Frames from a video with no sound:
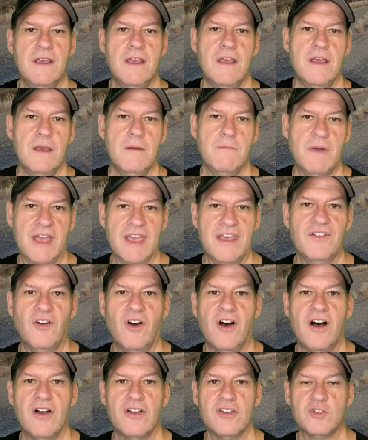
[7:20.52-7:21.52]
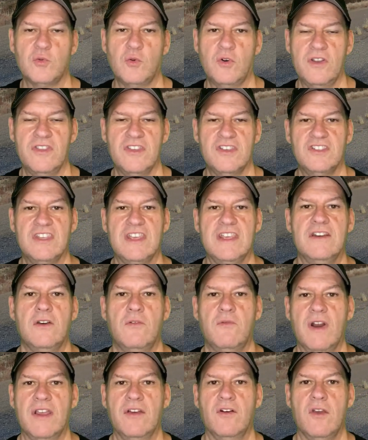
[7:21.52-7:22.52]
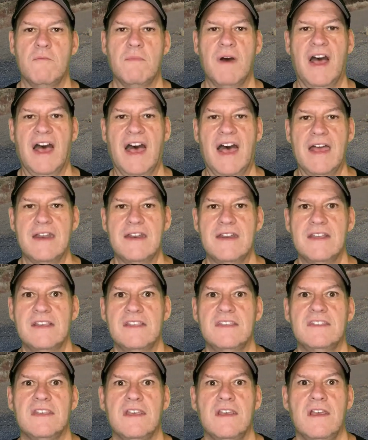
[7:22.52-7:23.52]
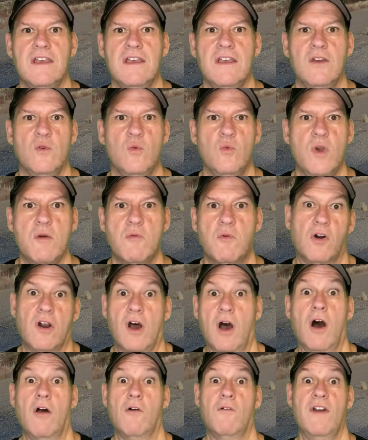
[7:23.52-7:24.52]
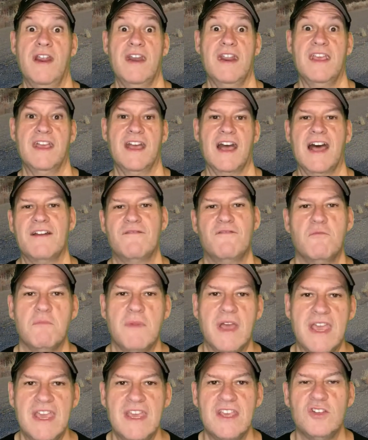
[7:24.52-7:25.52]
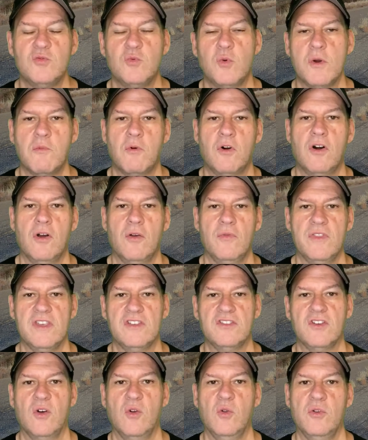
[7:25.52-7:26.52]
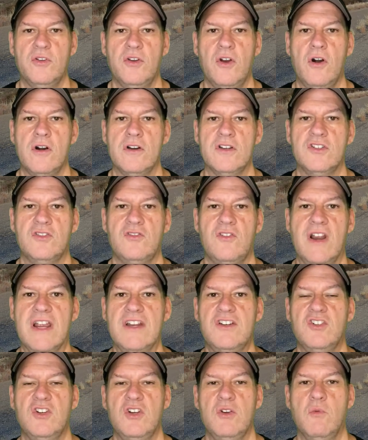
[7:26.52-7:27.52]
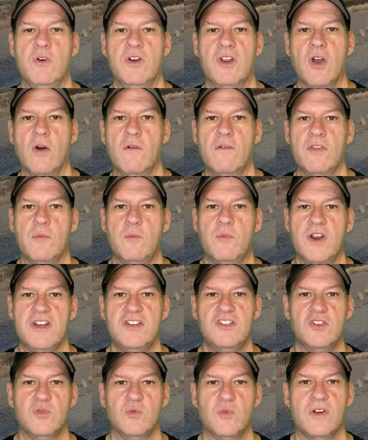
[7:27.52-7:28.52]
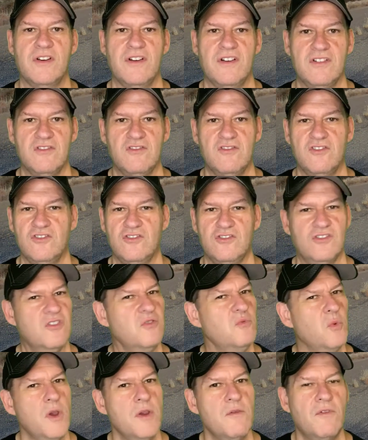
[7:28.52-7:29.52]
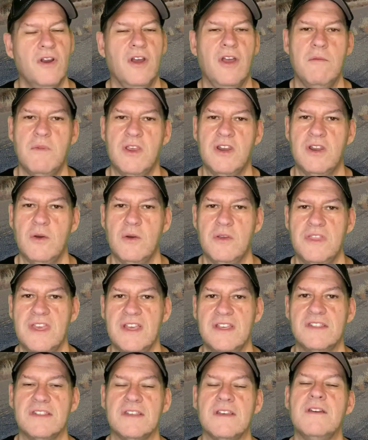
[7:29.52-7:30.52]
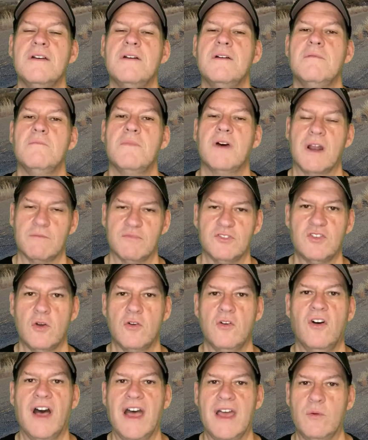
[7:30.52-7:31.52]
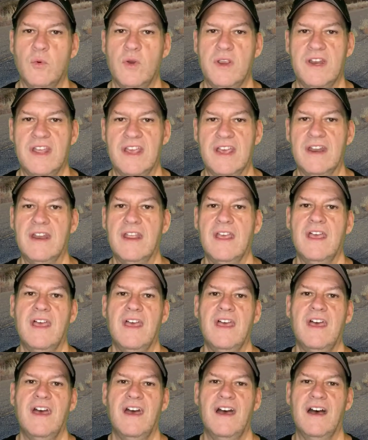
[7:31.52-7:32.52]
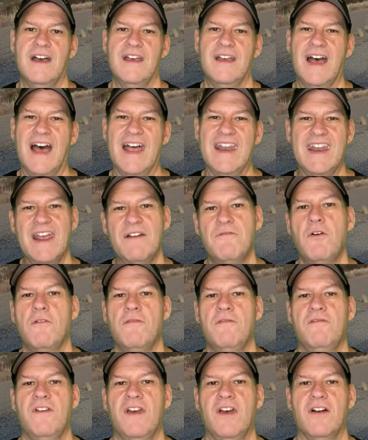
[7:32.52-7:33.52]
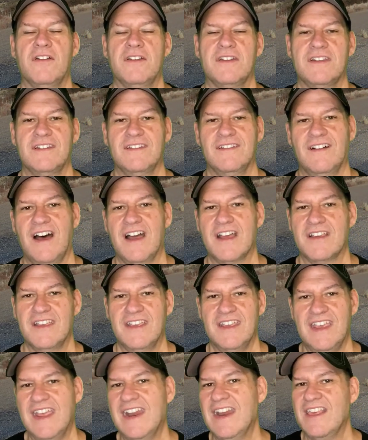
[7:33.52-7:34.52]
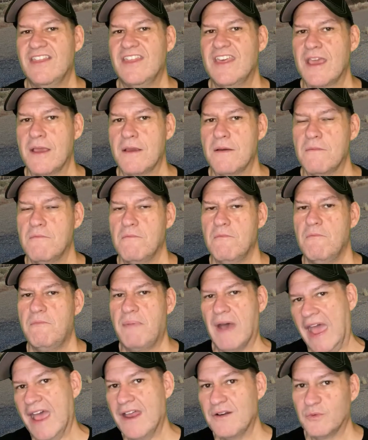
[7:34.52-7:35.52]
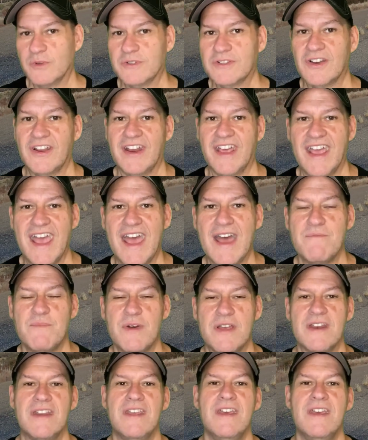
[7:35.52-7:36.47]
My in-laws were in the seat directly behind us. We were already kind of amazed. We were on this old dirt stretch, and you would go over the bridges wondering, should we really be doing this? But I'm so glad we did. I never felt like anything bad was going to happen,